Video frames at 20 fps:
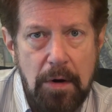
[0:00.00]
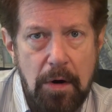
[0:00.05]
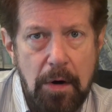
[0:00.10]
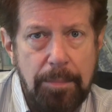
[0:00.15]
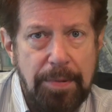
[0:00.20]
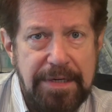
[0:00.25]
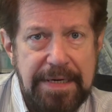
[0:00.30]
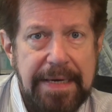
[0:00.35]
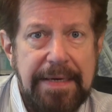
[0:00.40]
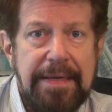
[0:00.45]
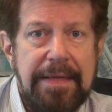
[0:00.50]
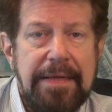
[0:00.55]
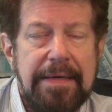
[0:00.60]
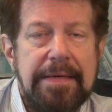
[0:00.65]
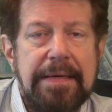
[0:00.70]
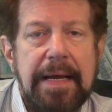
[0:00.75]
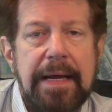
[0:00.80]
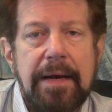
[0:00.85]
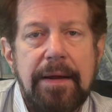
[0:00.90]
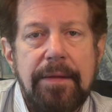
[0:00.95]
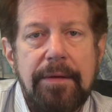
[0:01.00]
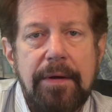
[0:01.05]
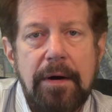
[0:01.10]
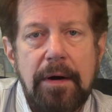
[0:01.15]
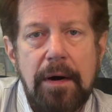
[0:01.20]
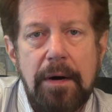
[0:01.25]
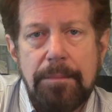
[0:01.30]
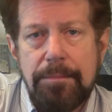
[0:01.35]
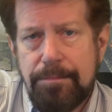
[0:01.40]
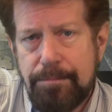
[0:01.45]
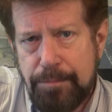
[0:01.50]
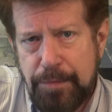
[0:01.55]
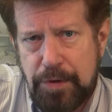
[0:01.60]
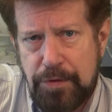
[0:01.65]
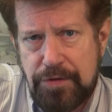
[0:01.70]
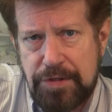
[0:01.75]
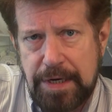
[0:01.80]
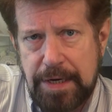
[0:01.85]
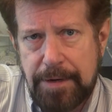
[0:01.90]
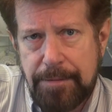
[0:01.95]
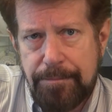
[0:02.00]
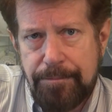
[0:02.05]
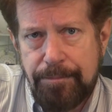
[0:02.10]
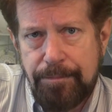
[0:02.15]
or protecting the data they are abusing.